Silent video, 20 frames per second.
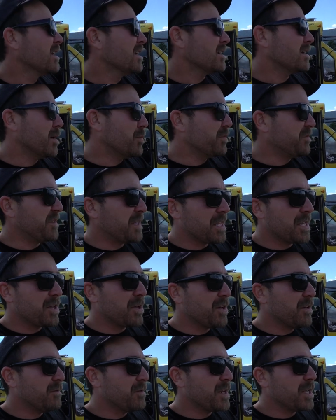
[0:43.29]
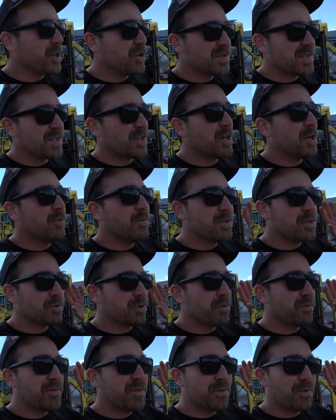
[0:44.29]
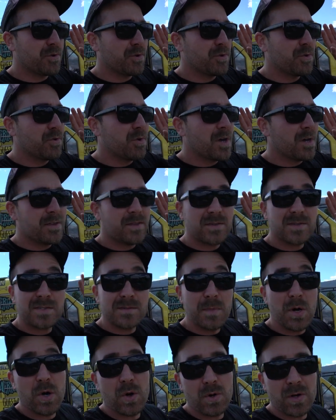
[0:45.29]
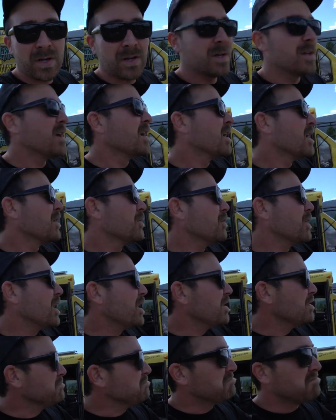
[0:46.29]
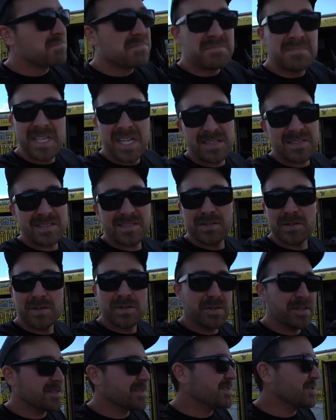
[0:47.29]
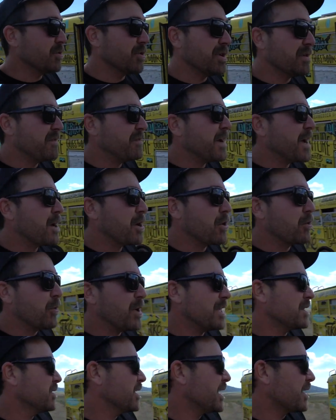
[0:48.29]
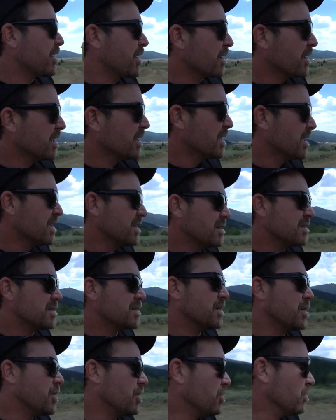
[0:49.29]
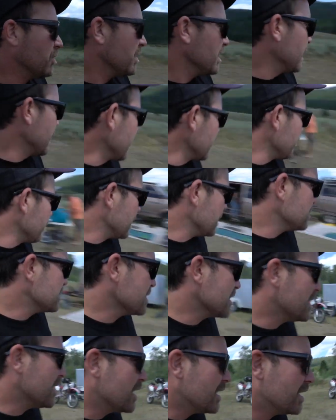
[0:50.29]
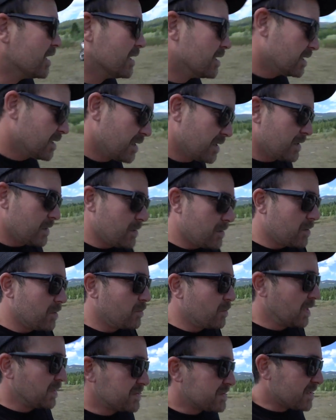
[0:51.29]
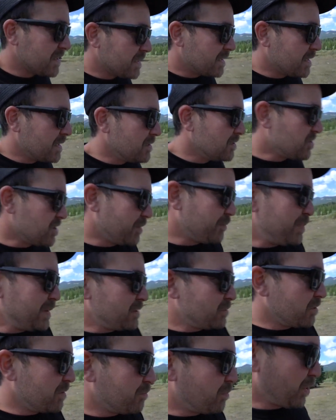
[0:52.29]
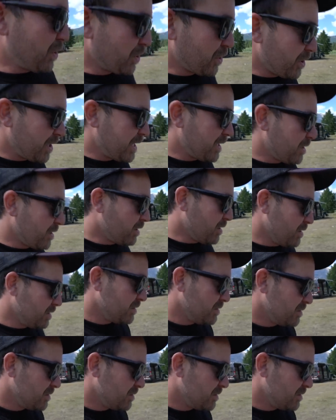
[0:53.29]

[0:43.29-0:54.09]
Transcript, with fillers: A couple videos ago we drove through the smoke. Well, it's still on fire a week later. So anyways, about to jump into a burger here.